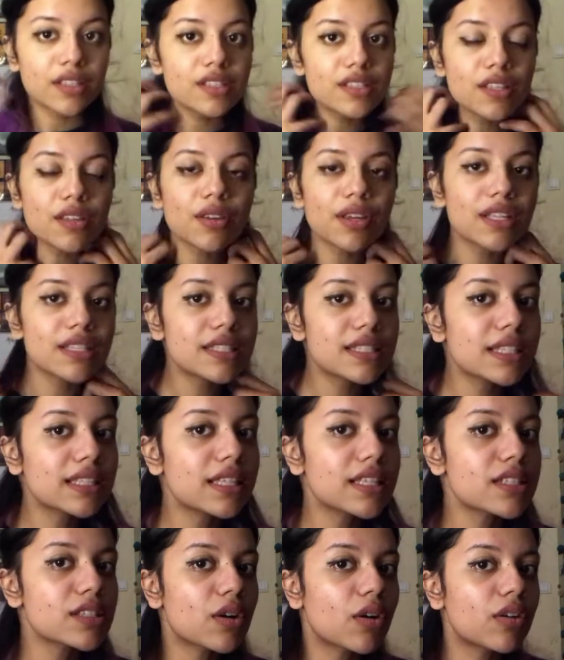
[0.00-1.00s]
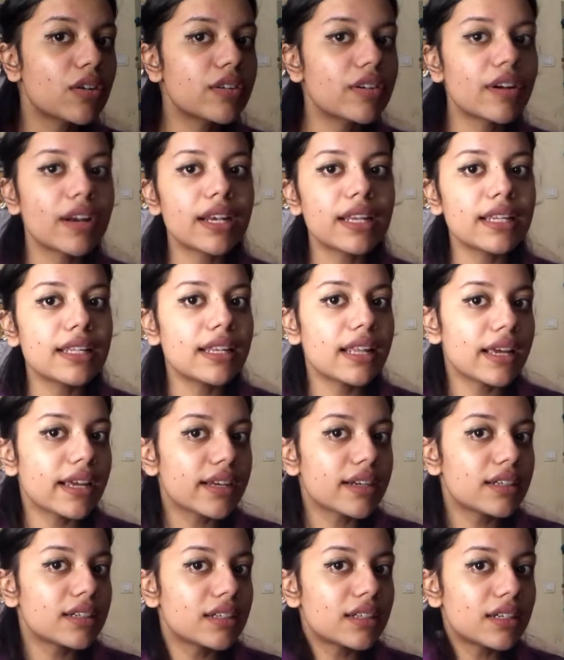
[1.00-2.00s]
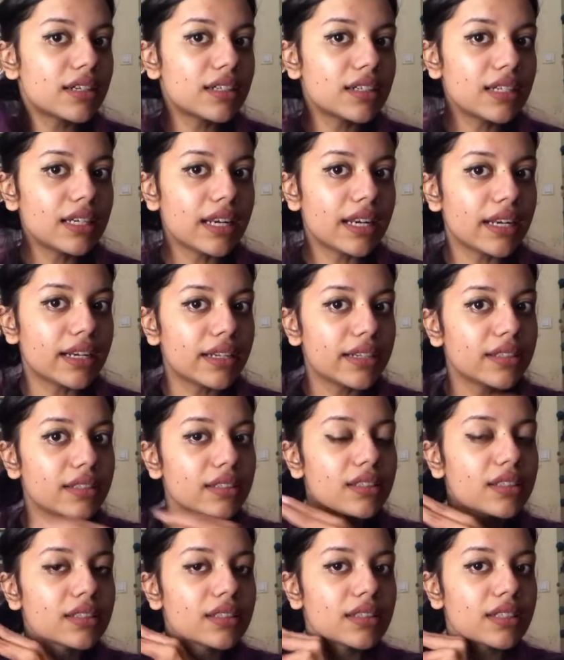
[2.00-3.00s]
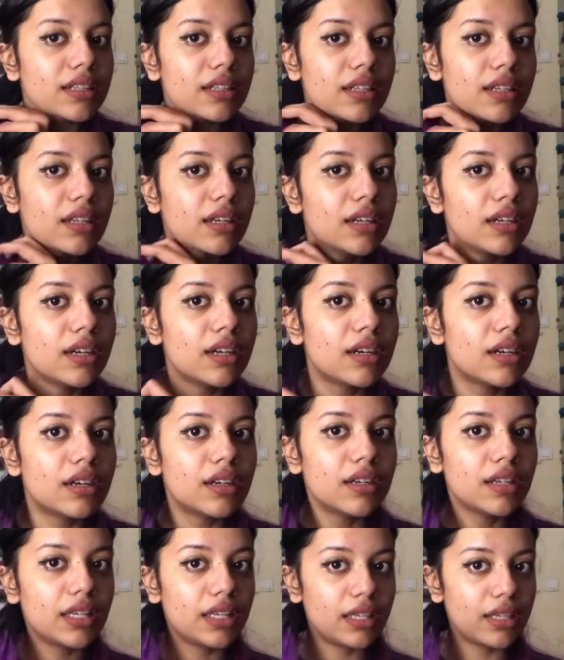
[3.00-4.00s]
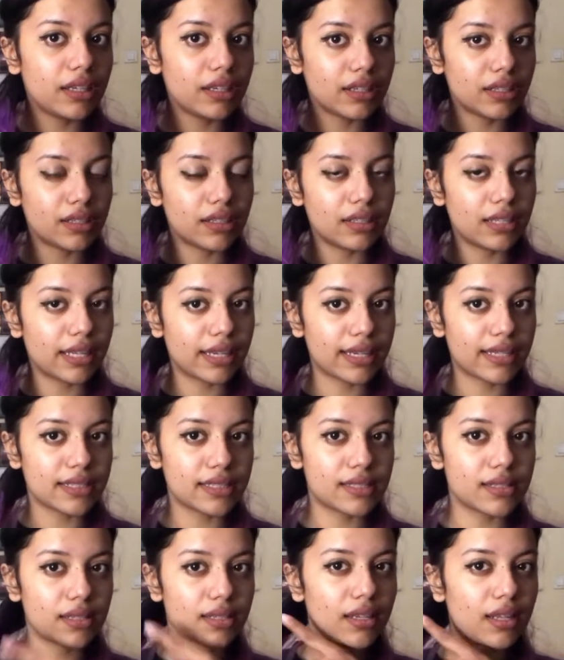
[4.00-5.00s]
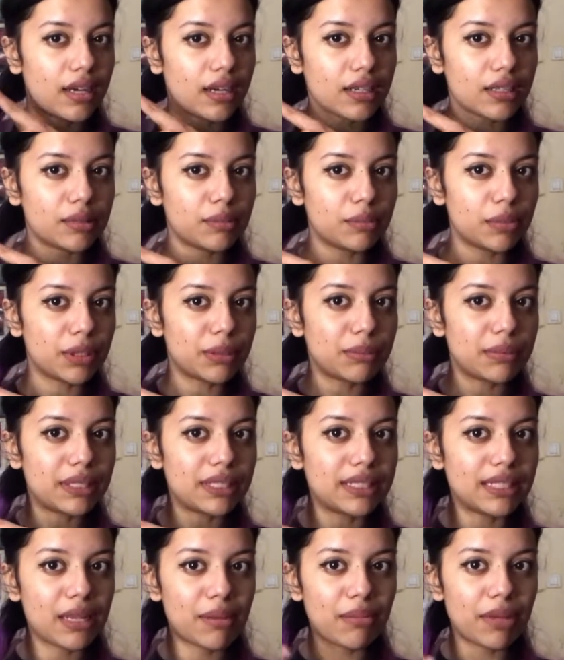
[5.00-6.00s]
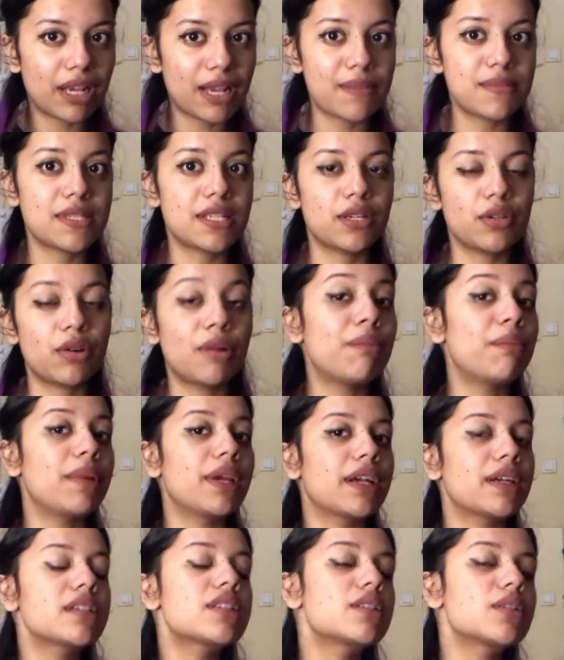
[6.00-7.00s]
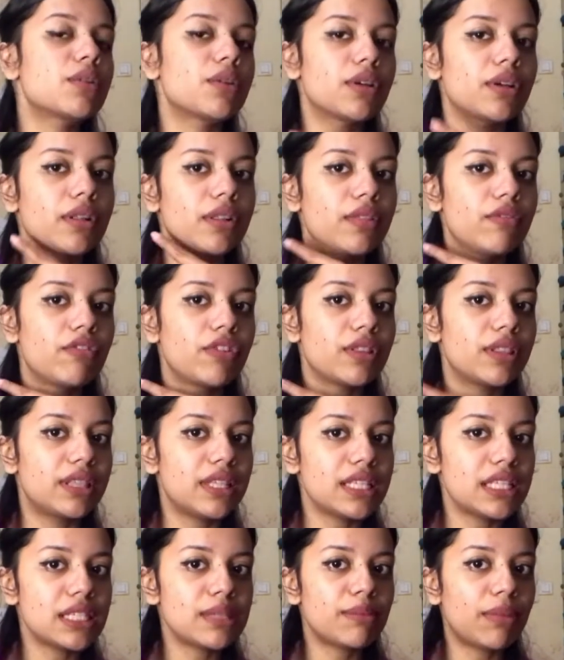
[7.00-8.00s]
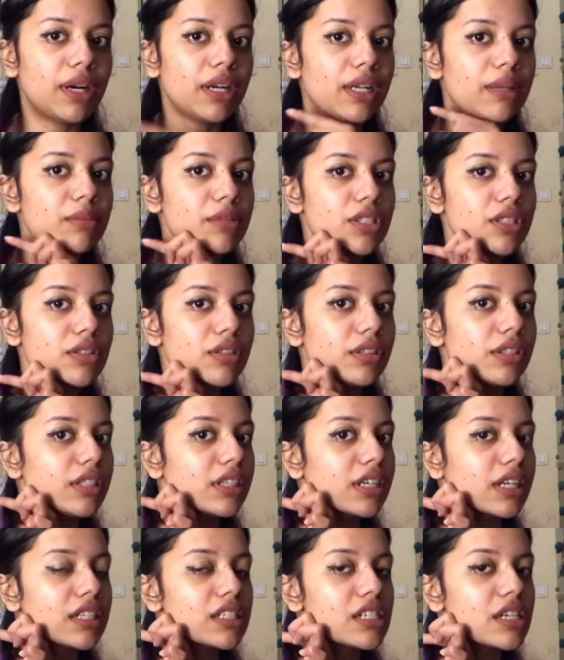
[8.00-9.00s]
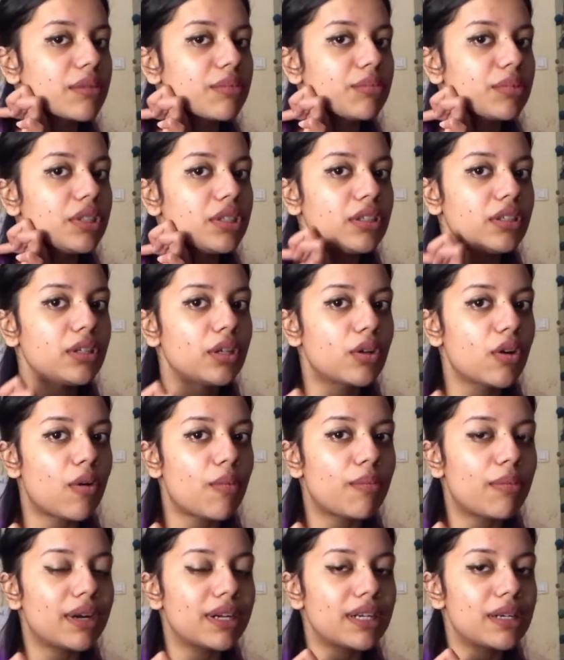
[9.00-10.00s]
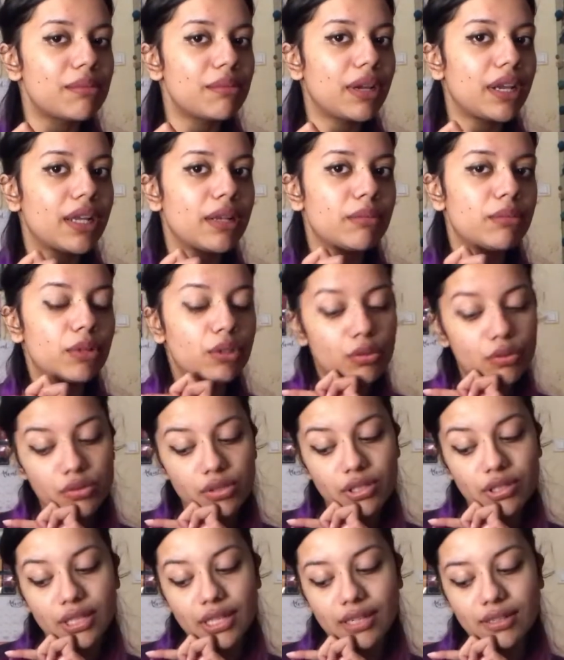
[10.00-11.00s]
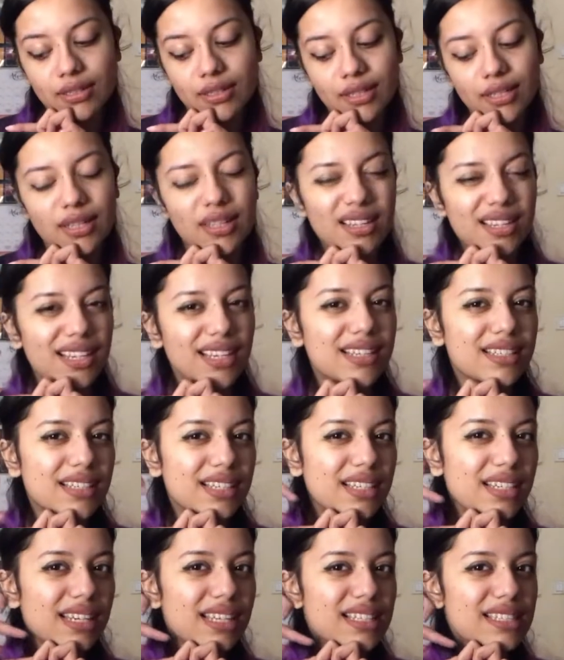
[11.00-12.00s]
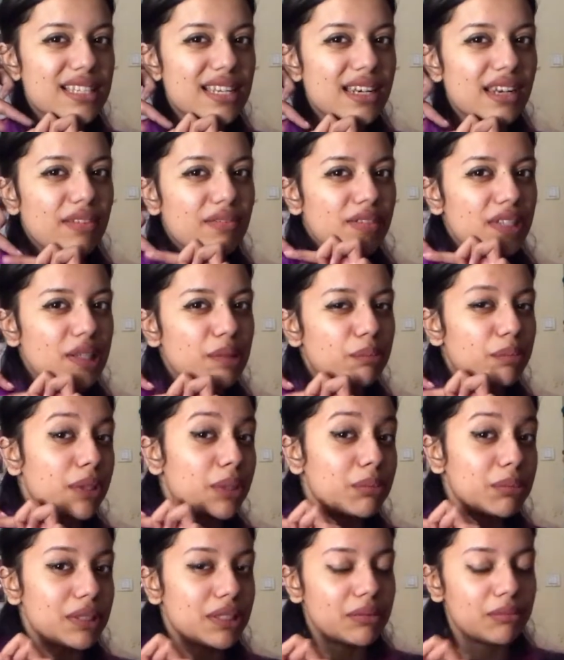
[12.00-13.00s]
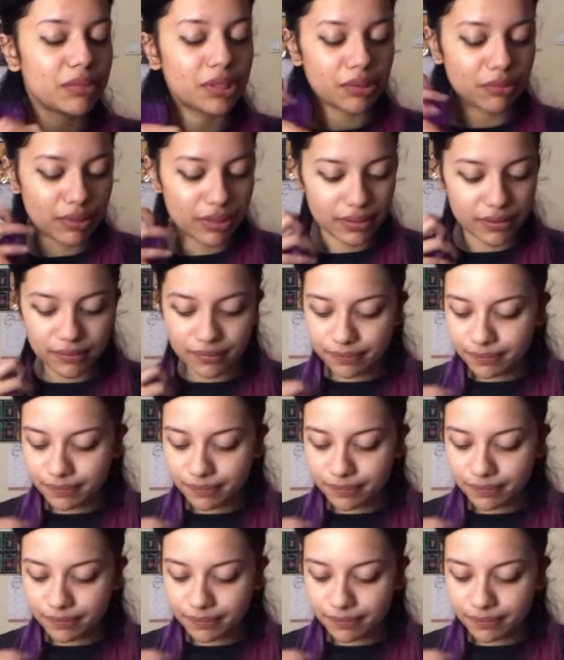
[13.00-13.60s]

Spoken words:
So you can see there's already like a gradient here, like it's a darker purple and then becomes into a pink. So for this part, I'm just going to touch up the top part and make it blue so that it retains a lovely purple in between.